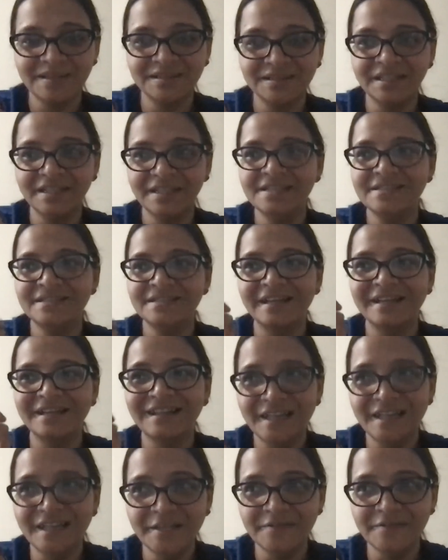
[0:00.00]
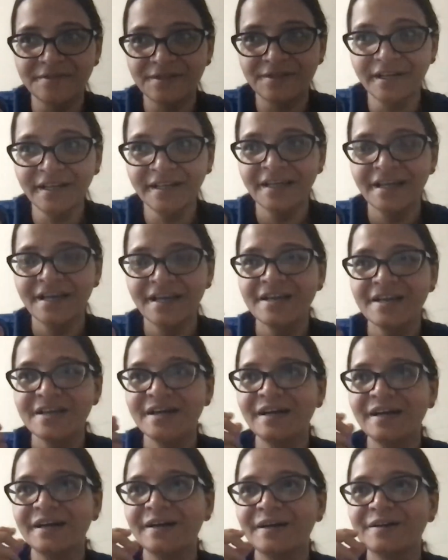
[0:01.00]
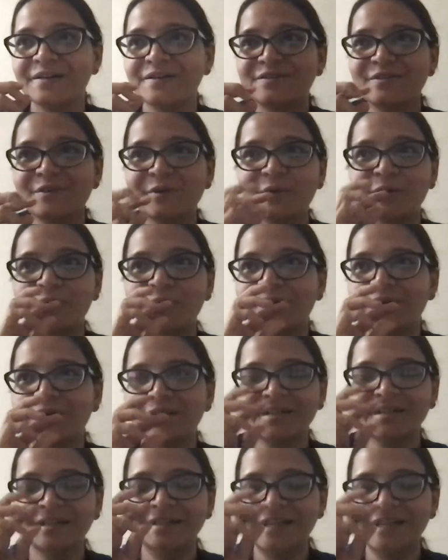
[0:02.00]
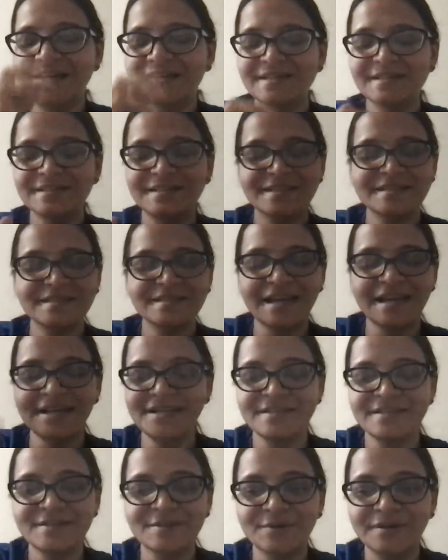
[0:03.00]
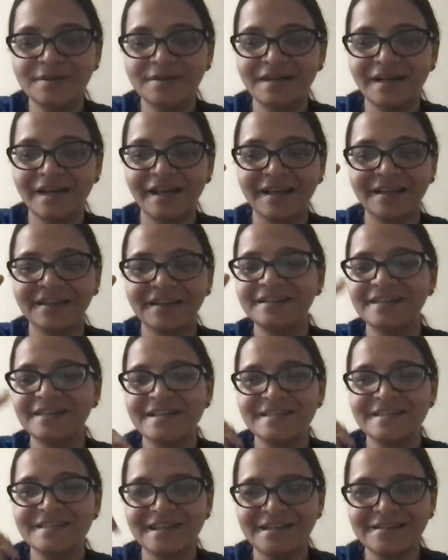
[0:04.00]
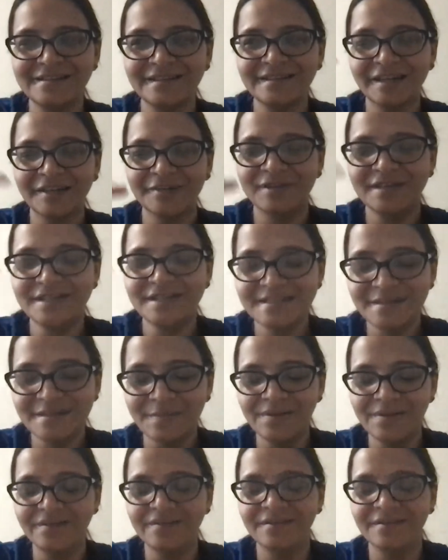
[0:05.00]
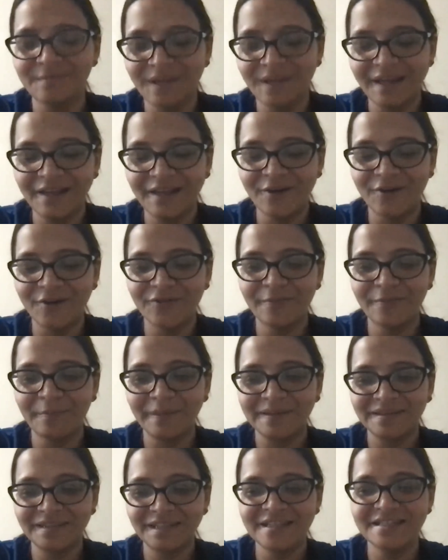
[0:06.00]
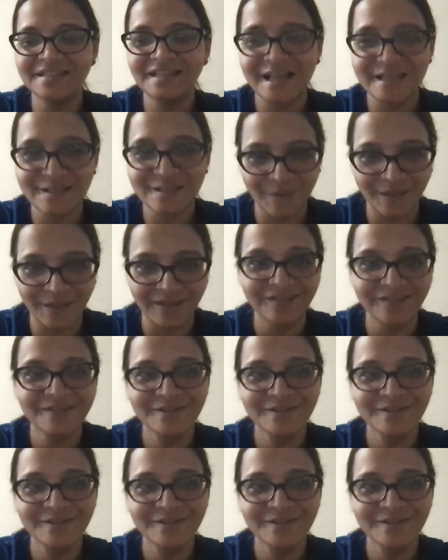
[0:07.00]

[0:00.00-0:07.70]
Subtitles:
Patti is like leaves, right? So it has understood, like it has another, like a very similar meaning of patti's husband.